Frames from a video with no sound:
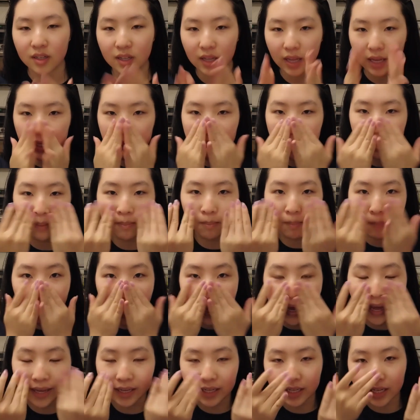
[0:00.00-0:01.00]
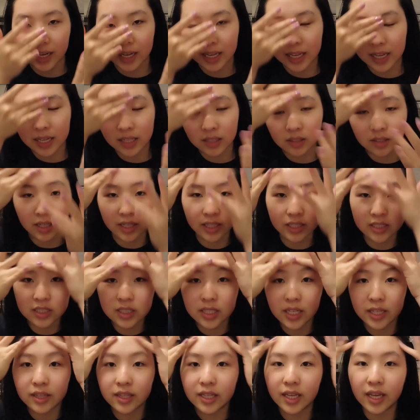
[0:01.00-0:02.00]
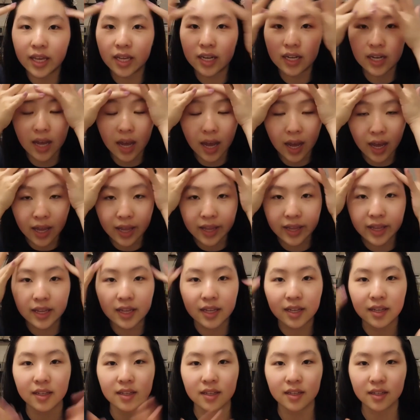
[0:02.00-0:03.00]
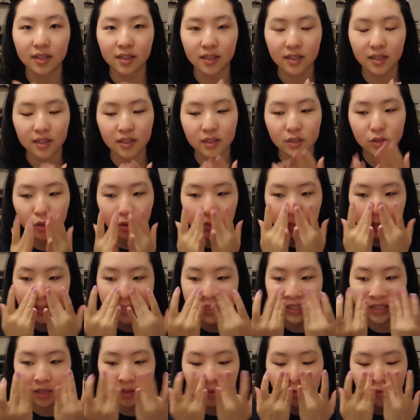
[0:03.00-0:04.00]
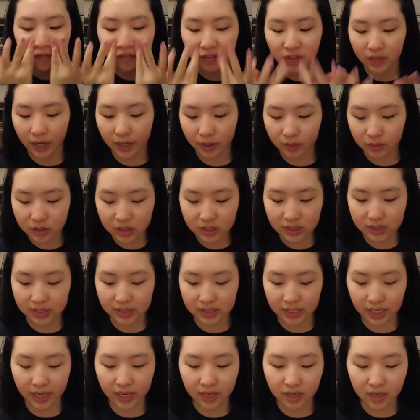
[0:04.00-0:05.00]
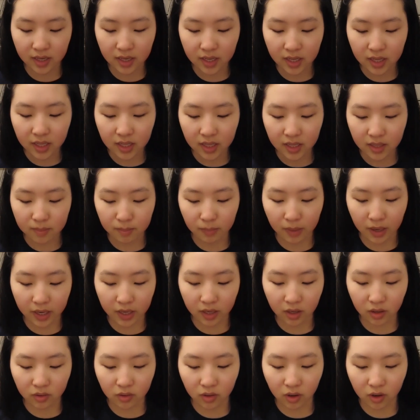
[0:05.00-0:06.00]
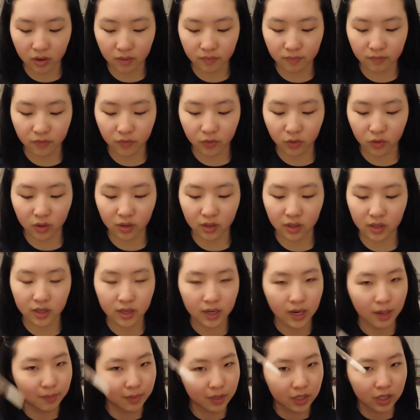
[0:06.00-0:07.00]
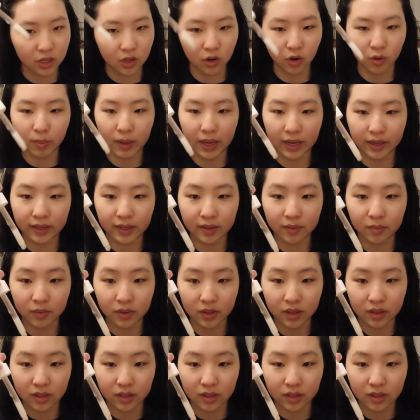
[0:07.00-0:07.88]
I came back, I ate lunch, and then I told myself I would just set my alarm for, I'm gonna go back in with